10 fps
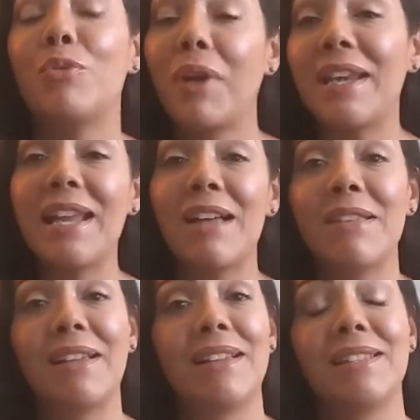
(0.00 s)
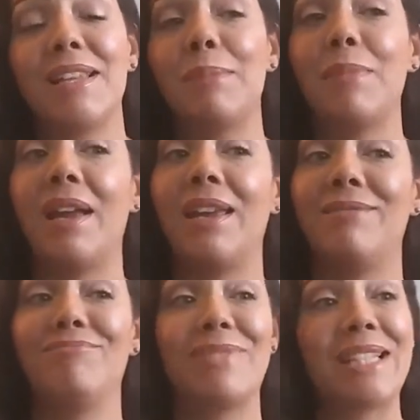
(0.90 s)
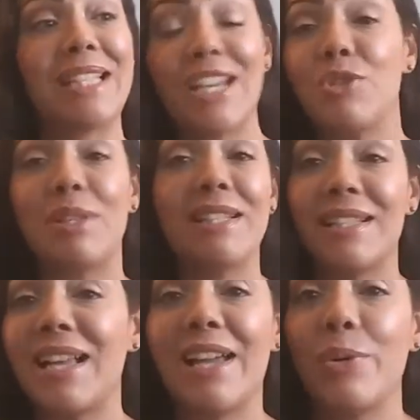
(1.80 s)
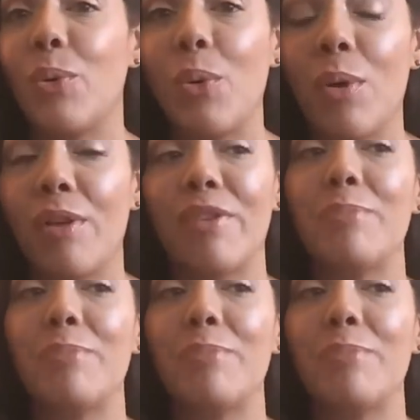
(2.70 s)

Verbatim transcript: Right now, like I said, my scheduling is kind of off.